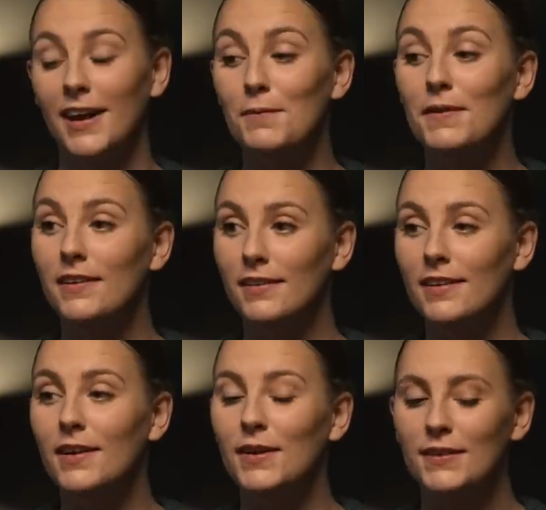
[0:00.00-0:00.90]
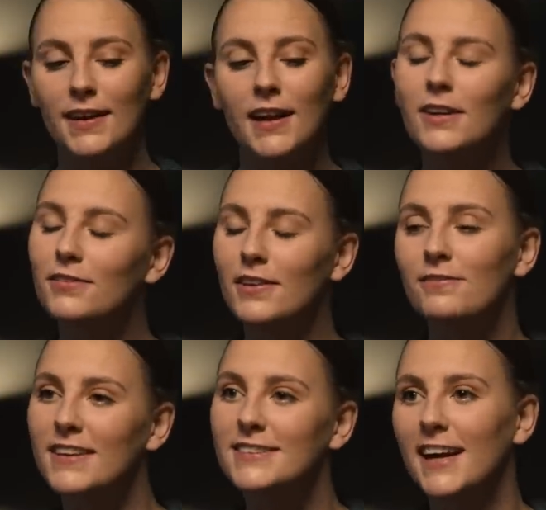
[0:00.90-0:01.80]
Yeah, I've been kind of
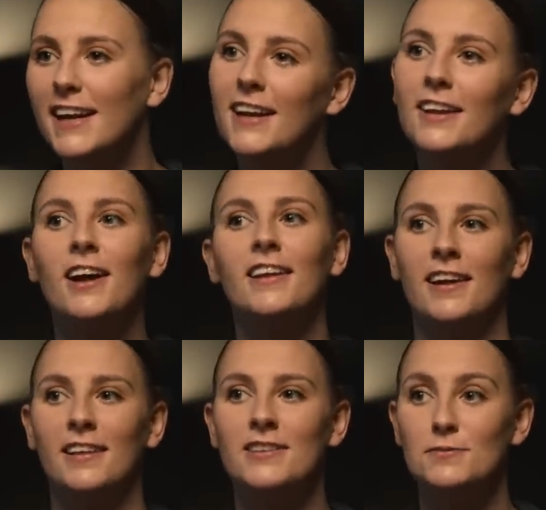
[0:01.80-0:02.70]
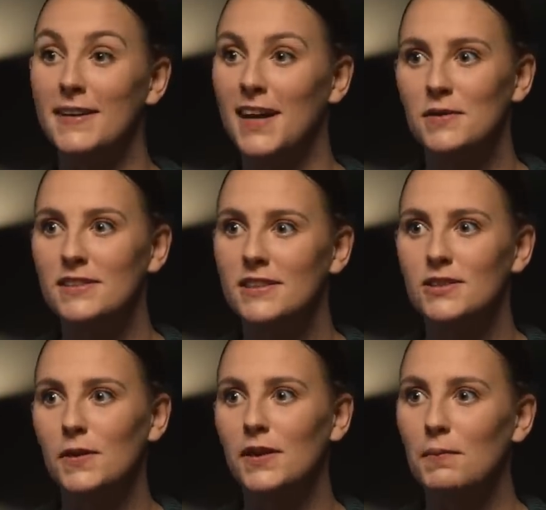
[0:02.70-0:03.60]
investigating it a lot lately since my dad was here
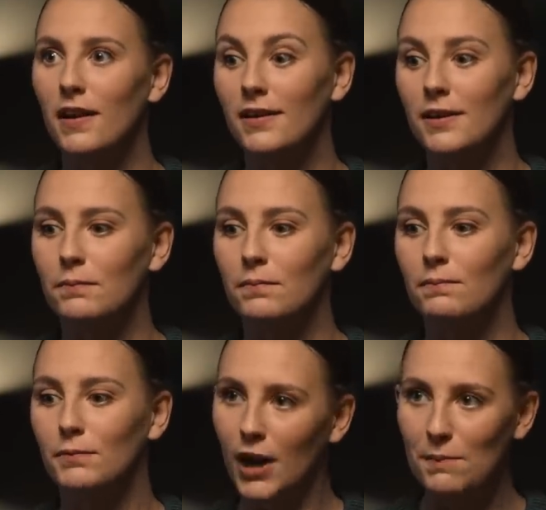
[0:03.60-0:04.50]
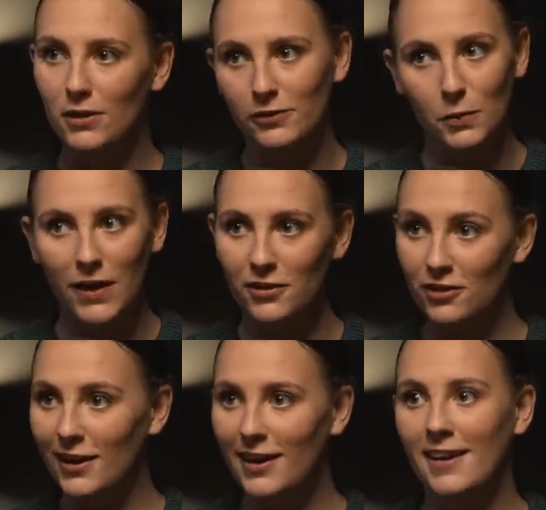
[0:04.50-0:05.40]
this week, but um, grandparents from
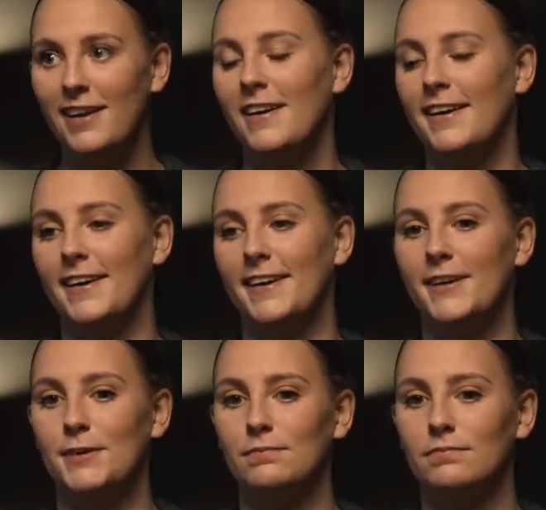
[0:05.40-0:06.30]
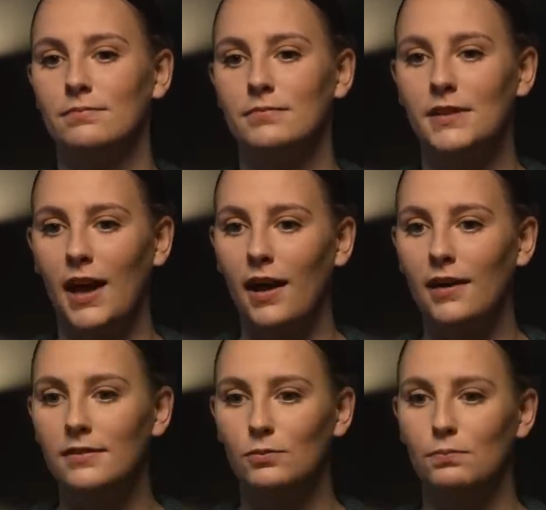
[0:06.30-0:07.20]
Wavertree, um,
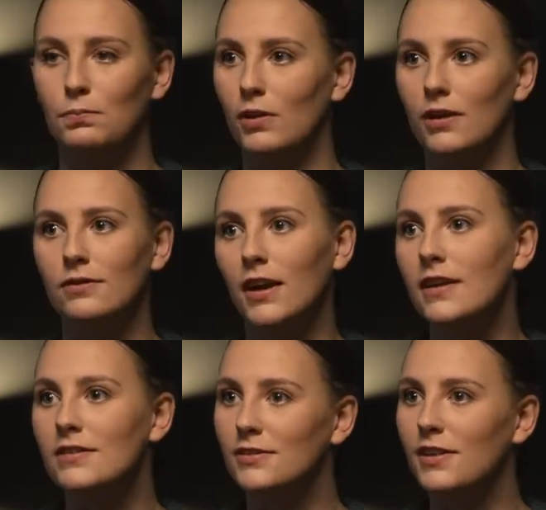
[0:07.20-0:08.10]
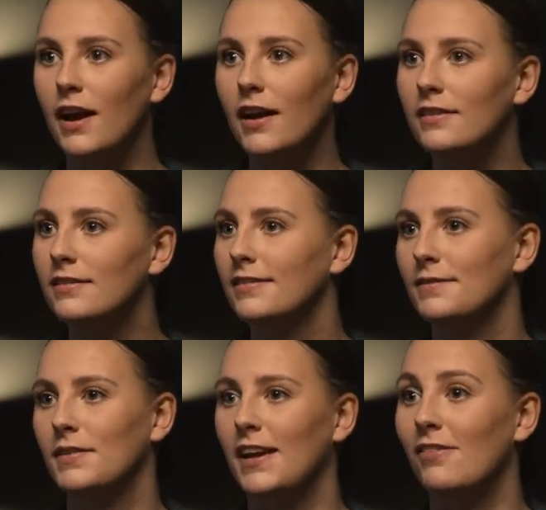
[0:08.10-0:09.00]
dad, born and raised a Red.
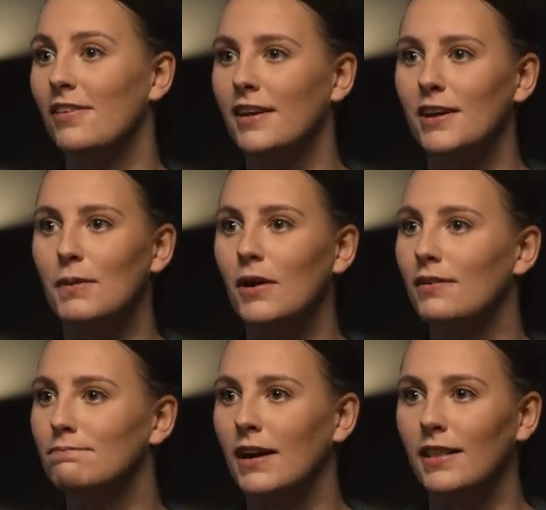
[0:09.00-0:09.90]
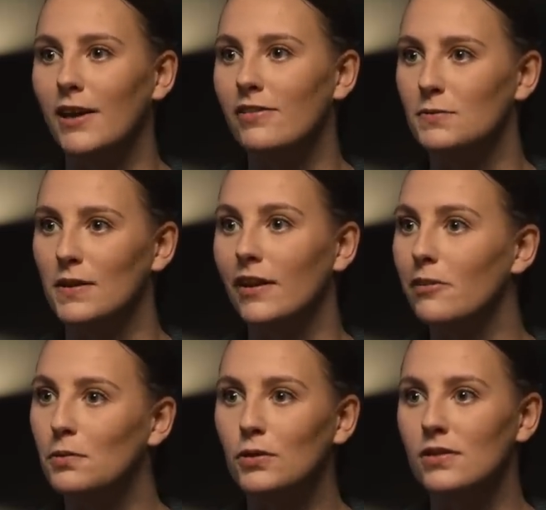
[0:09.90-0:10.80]
Everything about my life has been
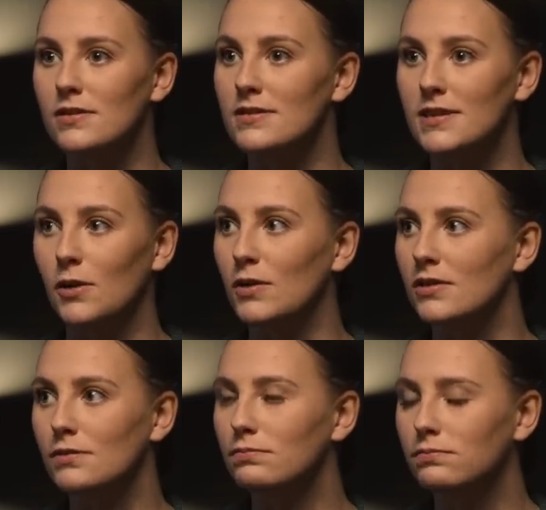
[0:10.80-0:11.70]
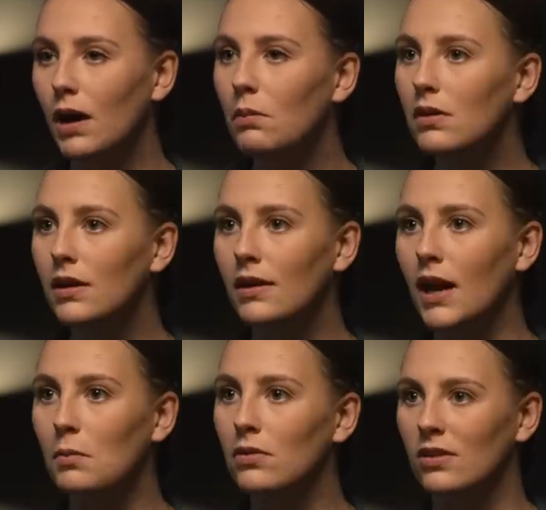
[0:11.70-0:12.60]
Liverpool since I was probably
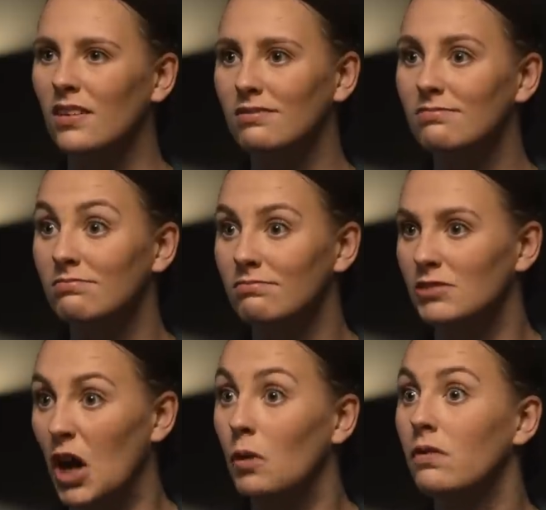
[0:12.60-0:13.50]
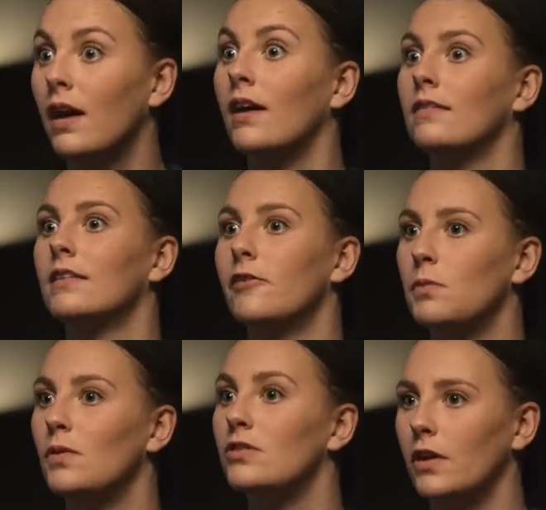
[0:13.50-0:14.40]
able to know that
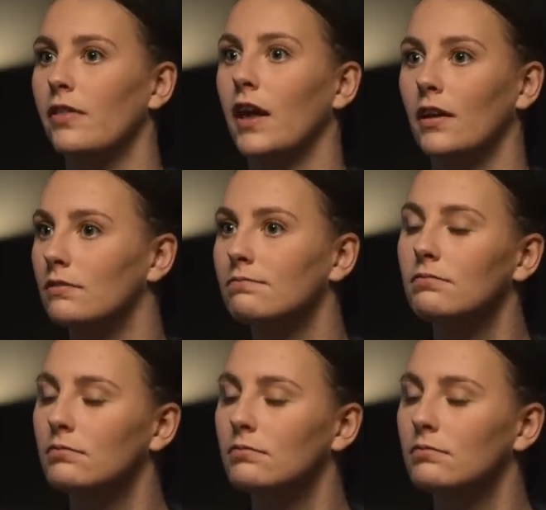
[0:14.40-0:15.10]
Liverpool was the only thing